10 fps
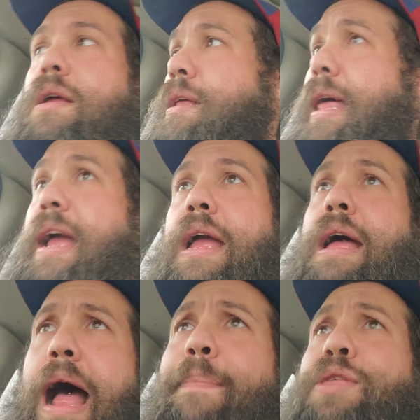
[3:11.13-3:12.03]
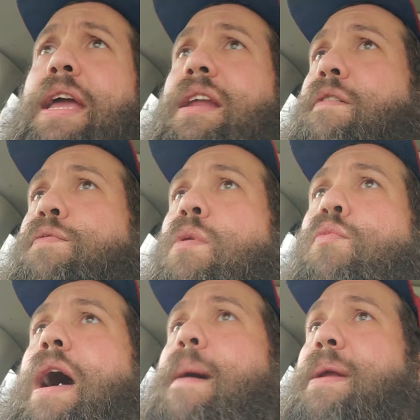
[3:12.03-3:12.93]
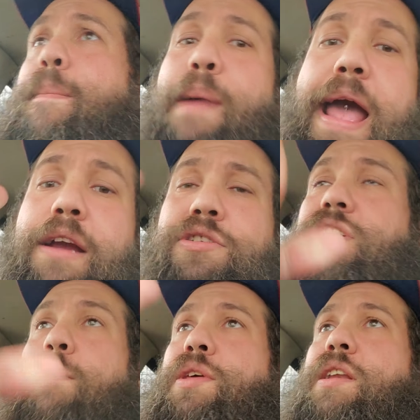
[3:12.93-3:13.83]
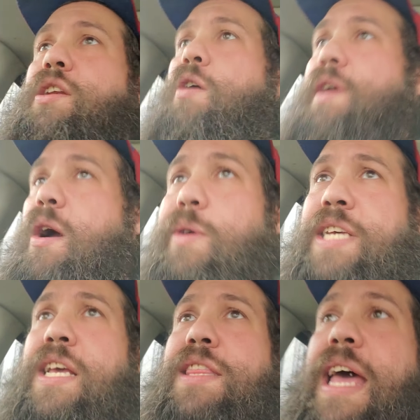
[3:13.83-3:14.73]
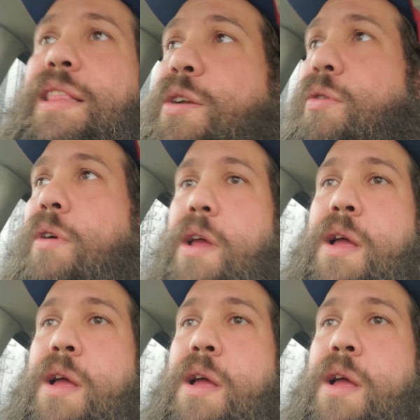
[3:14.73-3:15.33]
Like, I'm thinking of robbing a bank or something. They always hit that little